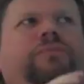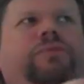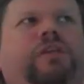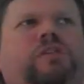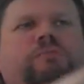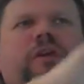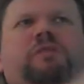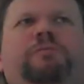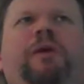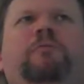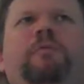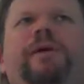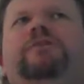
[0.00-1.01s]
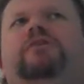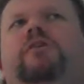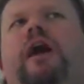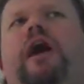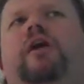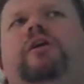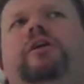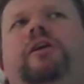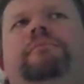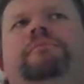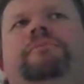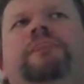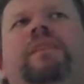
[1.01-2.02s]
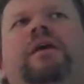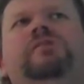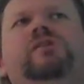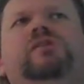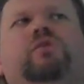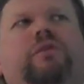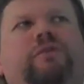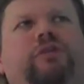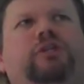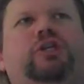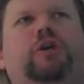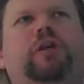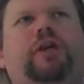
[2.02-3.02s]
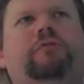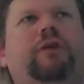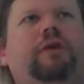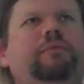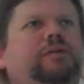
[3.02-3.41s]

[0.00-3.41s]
dismiss people based on a hierarchy, because it's sort of the journey, right?